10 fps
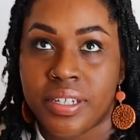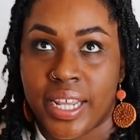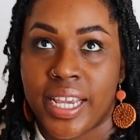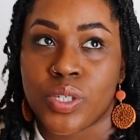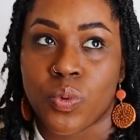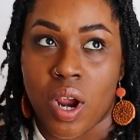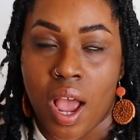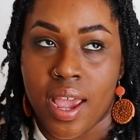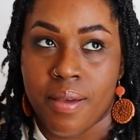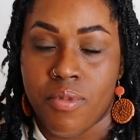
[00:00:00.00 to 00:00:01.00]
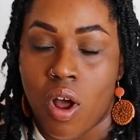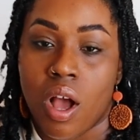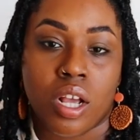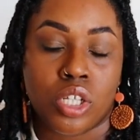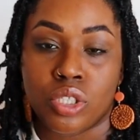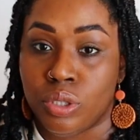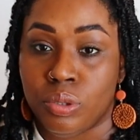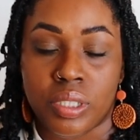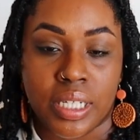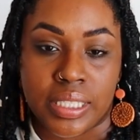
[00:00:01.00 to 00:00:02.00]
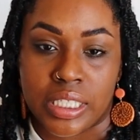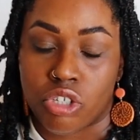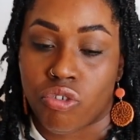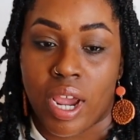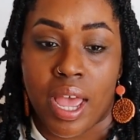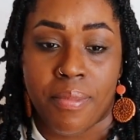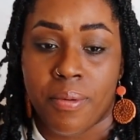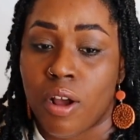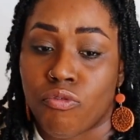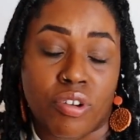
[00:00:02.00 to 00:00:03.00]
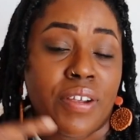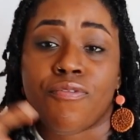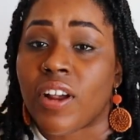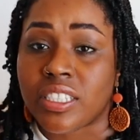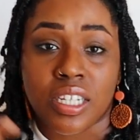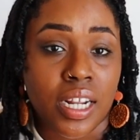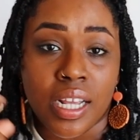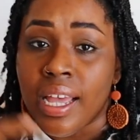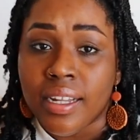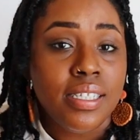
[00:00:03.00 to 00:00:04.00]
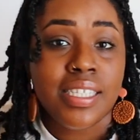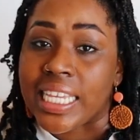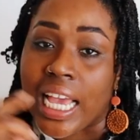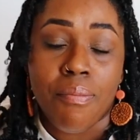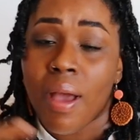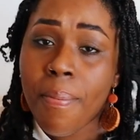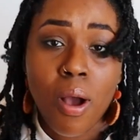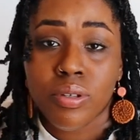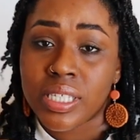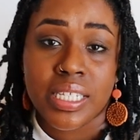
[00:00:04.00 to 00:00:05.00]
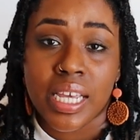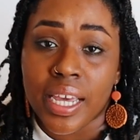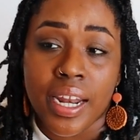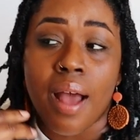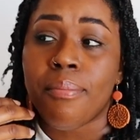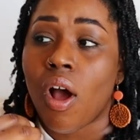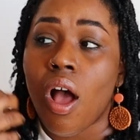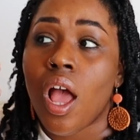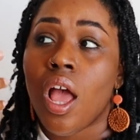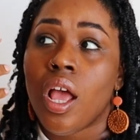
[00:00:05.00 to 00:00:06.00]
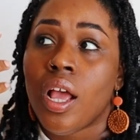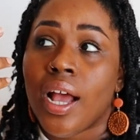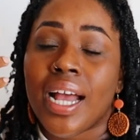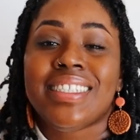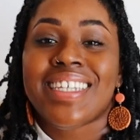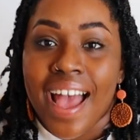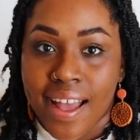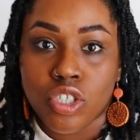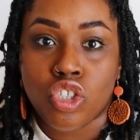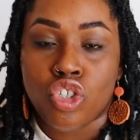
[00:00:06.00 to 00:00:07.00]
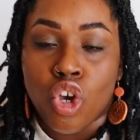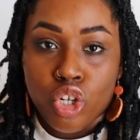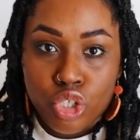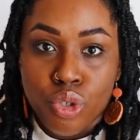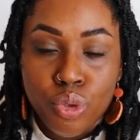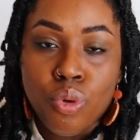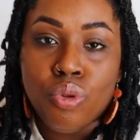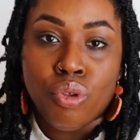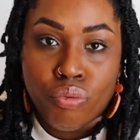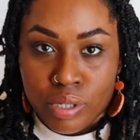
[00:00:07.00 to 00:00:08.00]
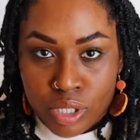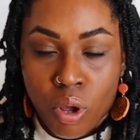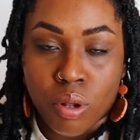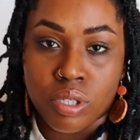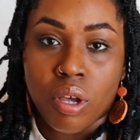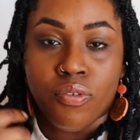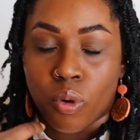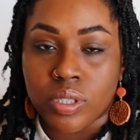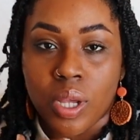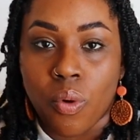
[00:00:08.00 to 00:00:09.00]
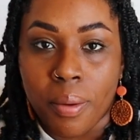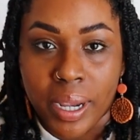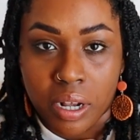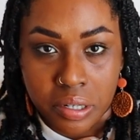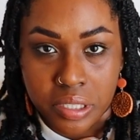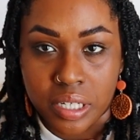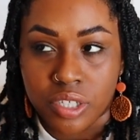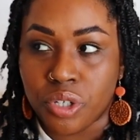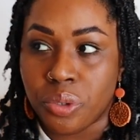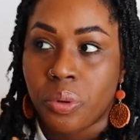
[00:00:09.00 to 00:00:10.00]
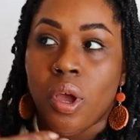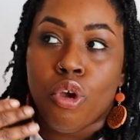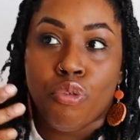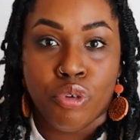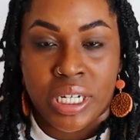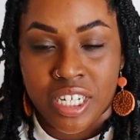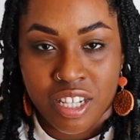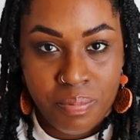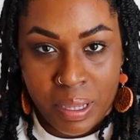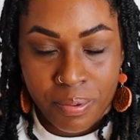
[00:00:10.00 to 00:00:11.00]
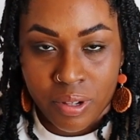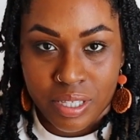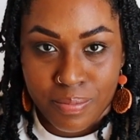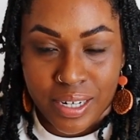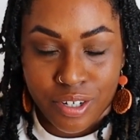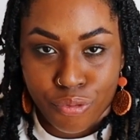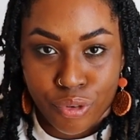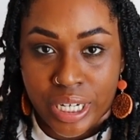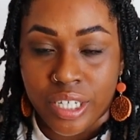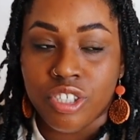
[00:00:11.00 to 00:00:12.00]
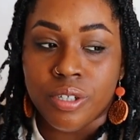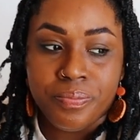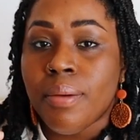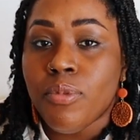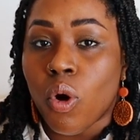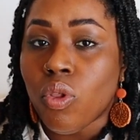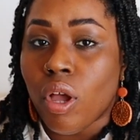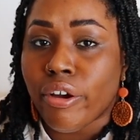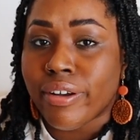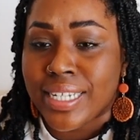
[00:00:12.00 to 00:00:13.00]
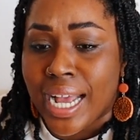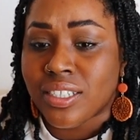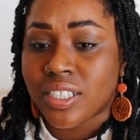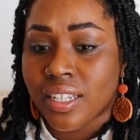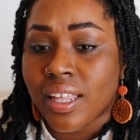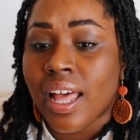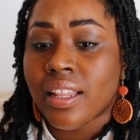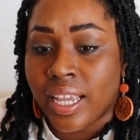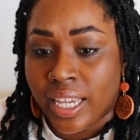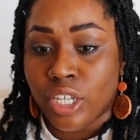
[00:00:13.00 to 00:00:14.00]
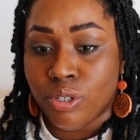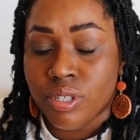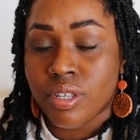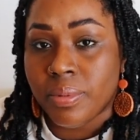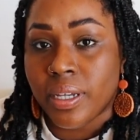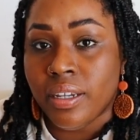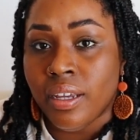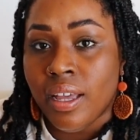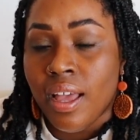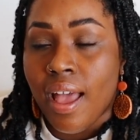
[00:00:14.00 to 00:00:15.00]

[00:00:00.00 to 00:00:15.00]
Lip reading: the days where I am not glued to Instagram, I'm not refreshing to see how my post did, I'm not attached to the result. Of course, I want my content to reach the people it's meant to reach. I'm no longer attached to that like I used to be.